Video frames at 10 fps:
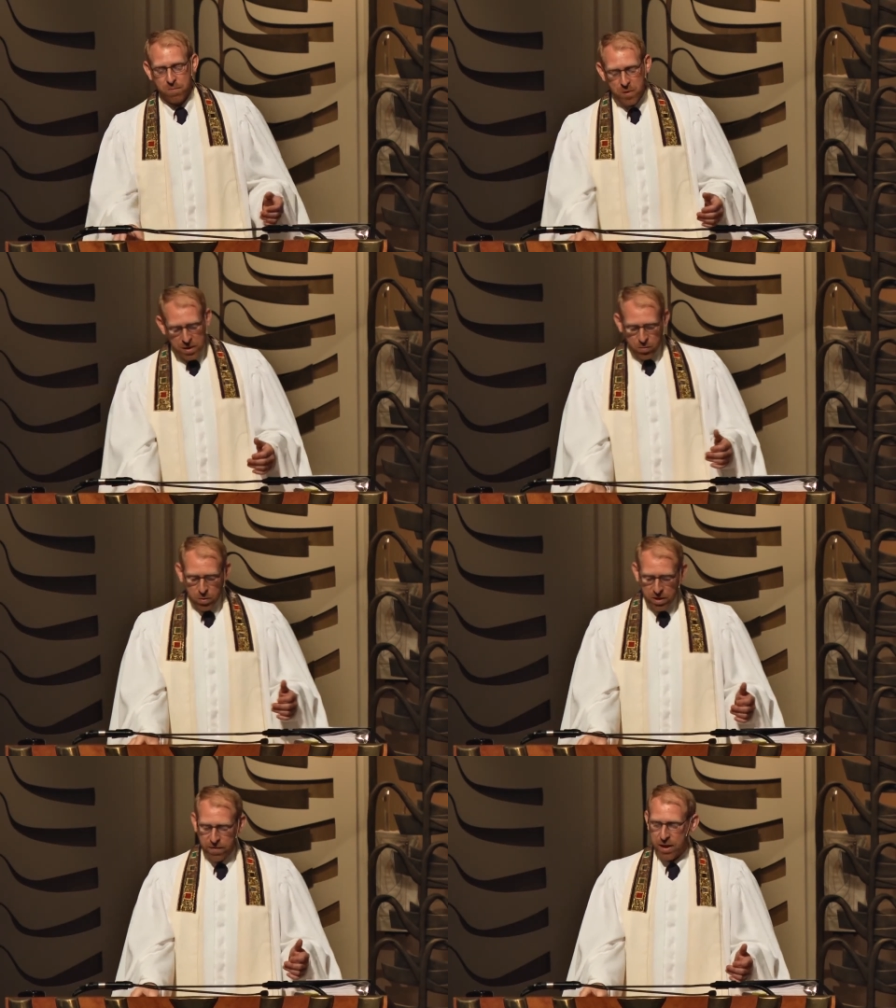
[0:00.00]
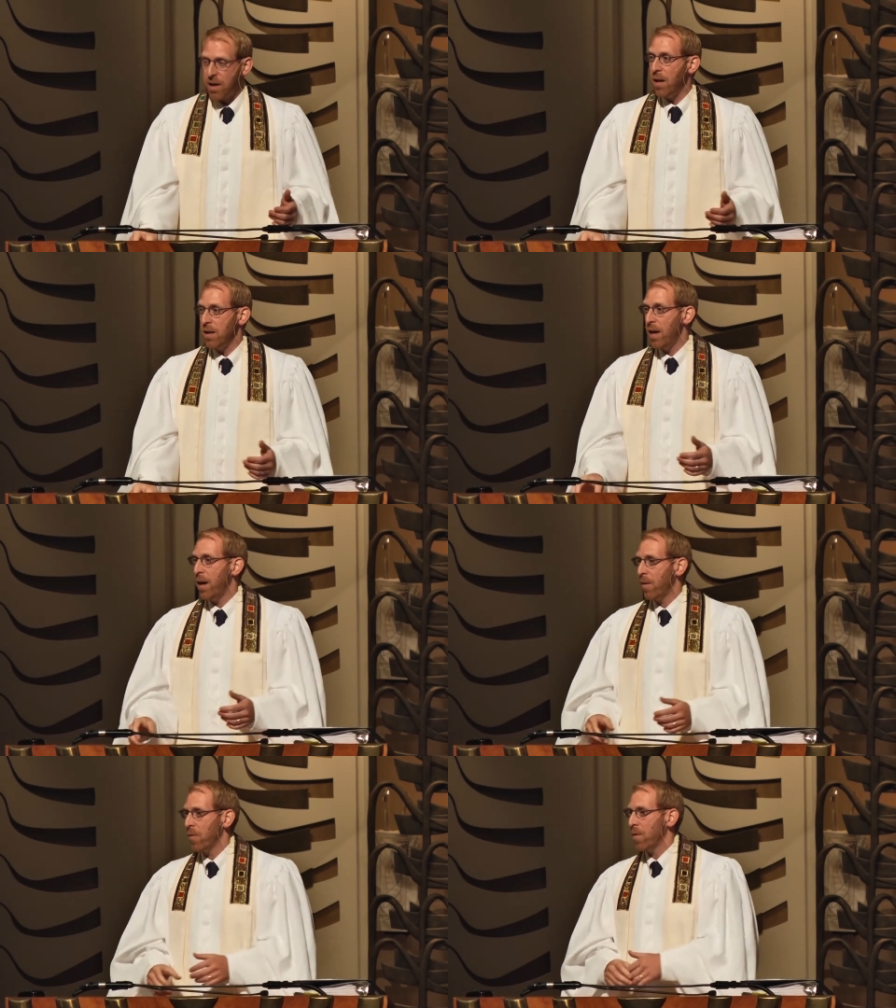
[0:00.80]
Since we're living in
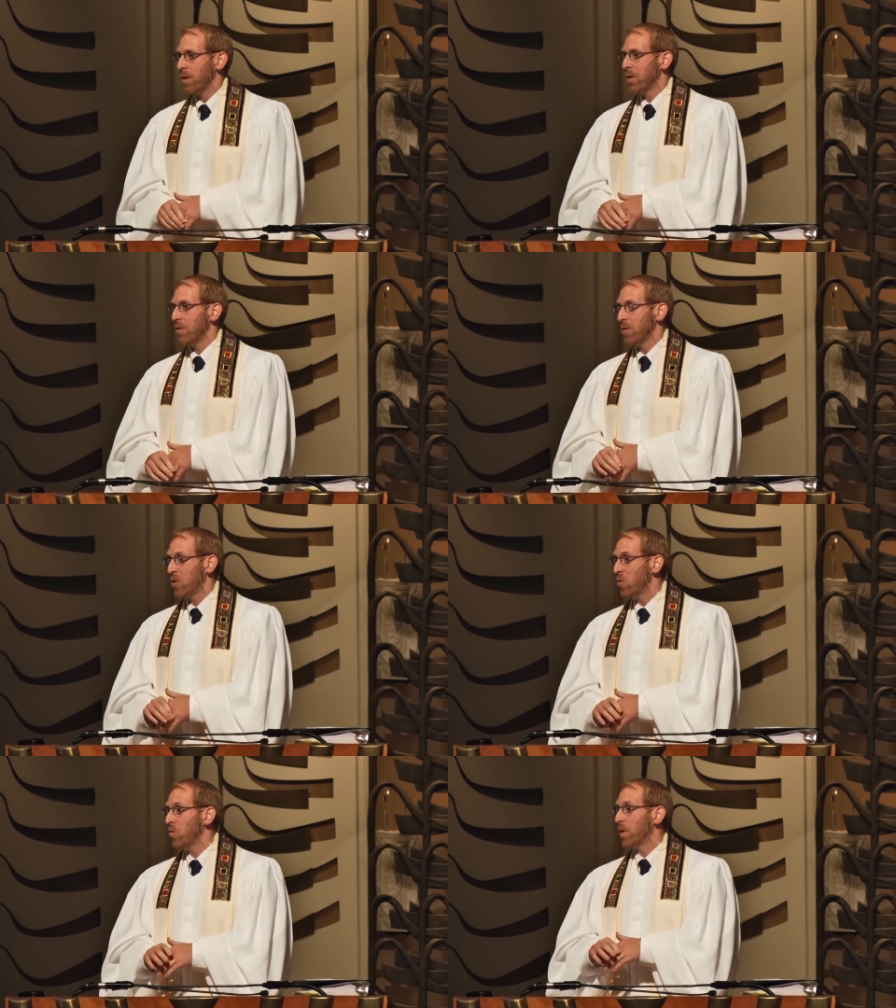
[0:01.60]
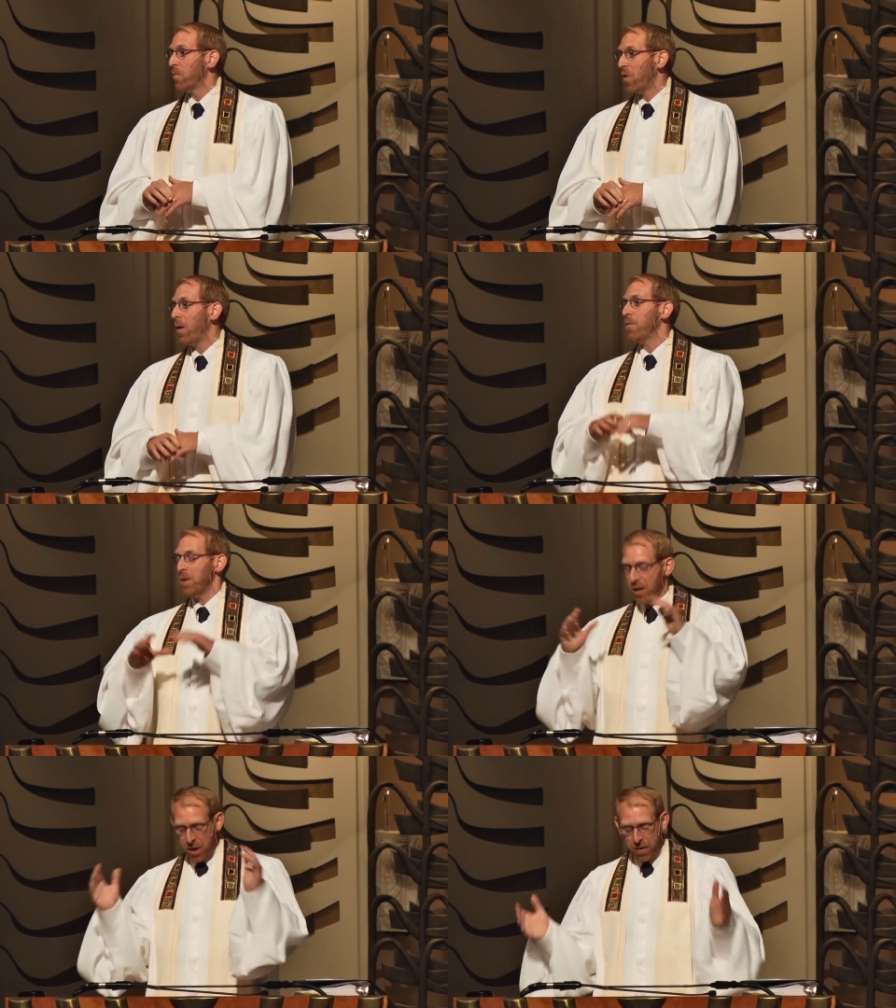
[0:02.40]
LA, I'm going to assume that
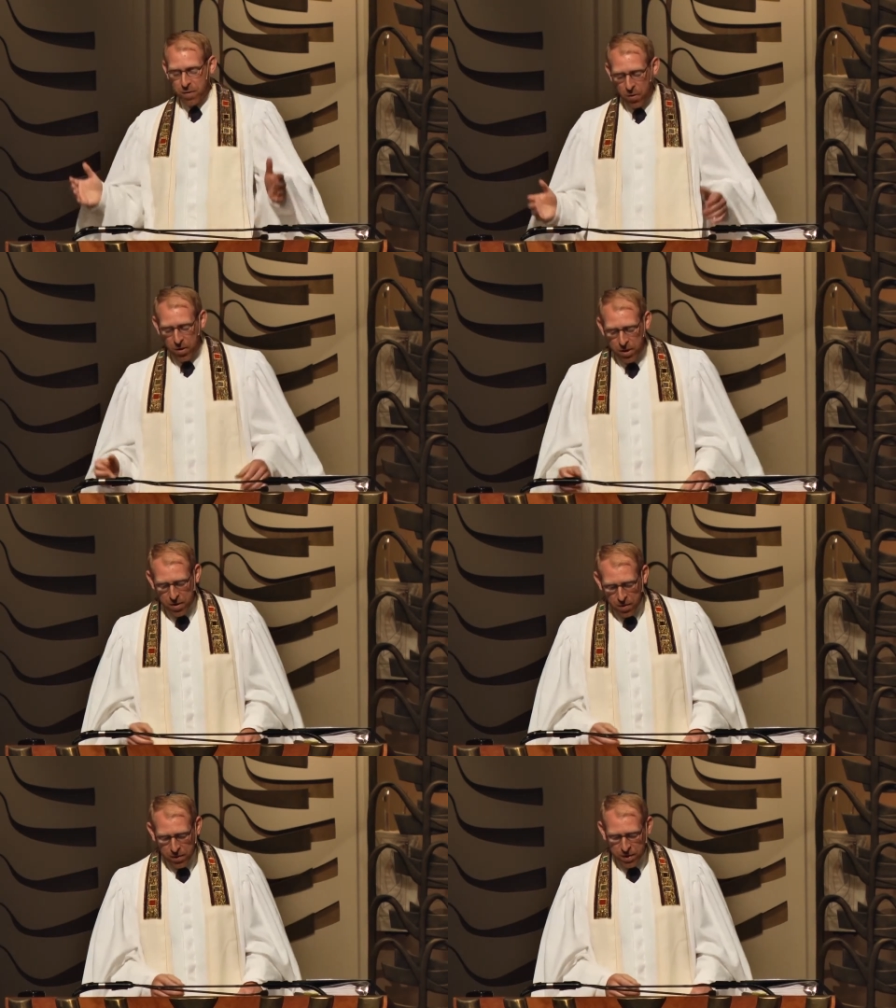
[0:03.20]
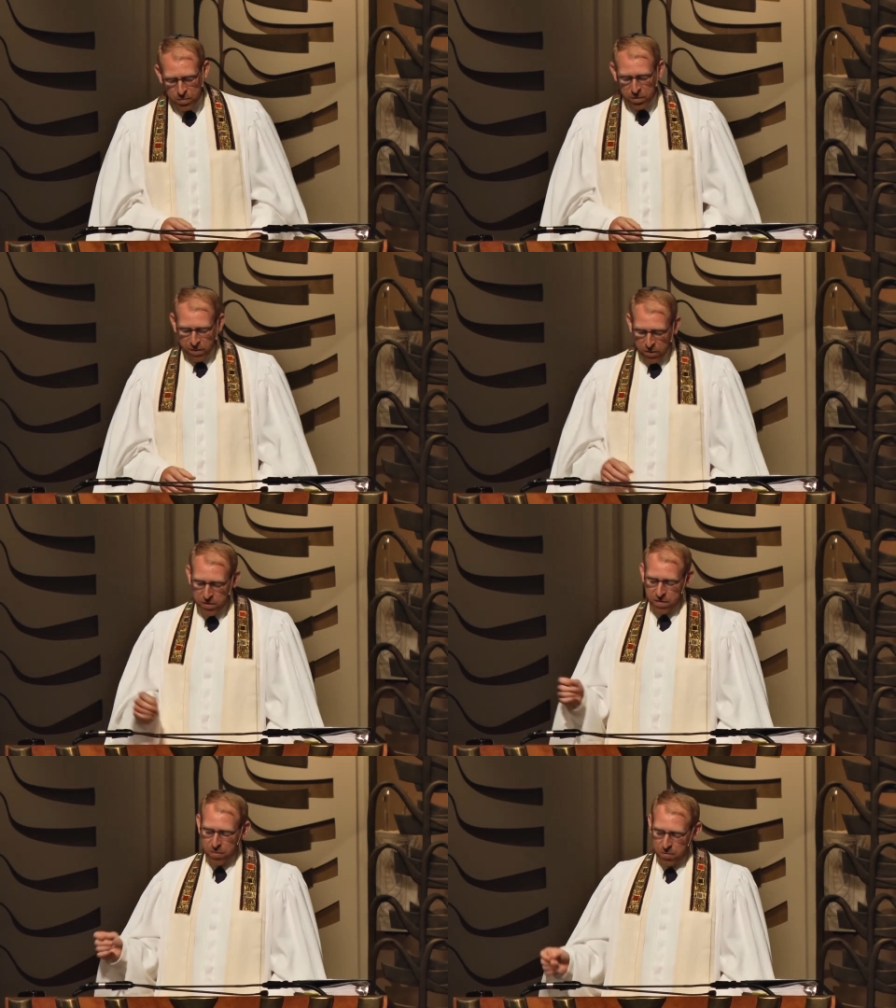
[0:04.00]
probably a lot of you already know this, but for
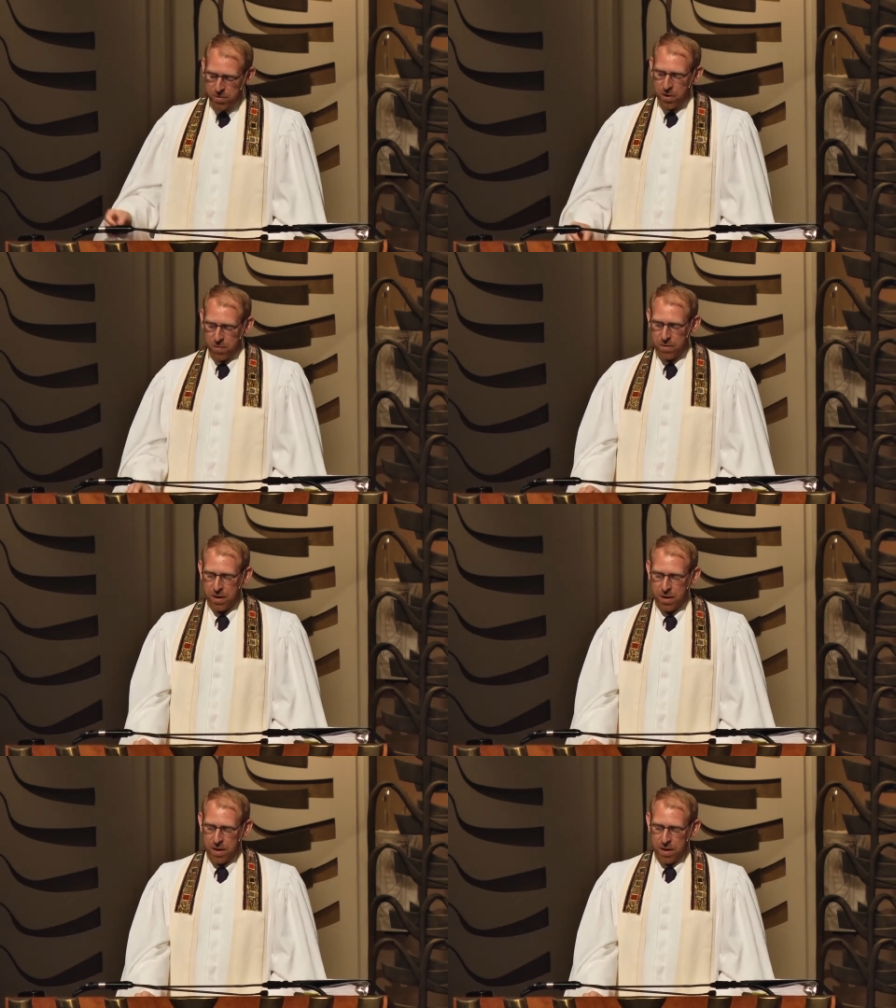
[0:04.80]
those of you who don't,